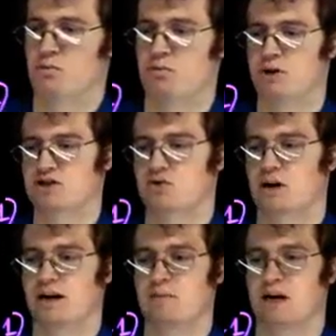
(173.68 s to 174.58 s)
plus
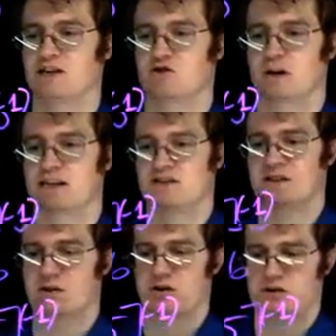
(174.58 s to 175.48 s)
y minus y is
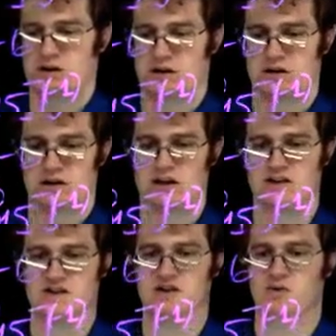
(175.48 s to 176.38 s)
0, and
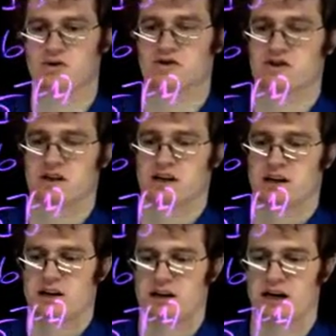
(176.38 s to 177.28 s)
this equals
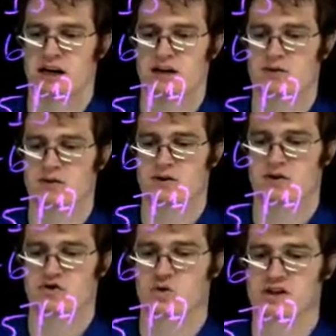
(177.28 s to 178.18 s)
negative
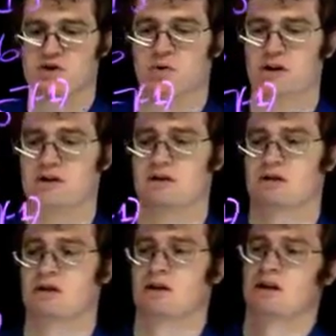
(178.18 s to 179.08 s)
21.
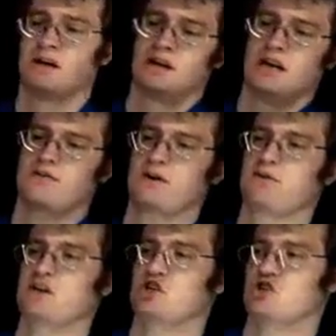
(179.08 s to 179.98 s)
If I
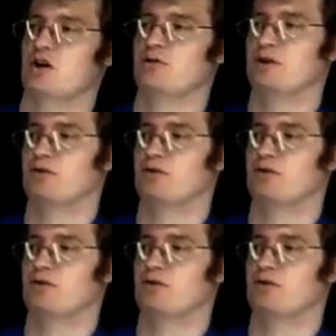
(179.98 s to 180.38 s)
finish solving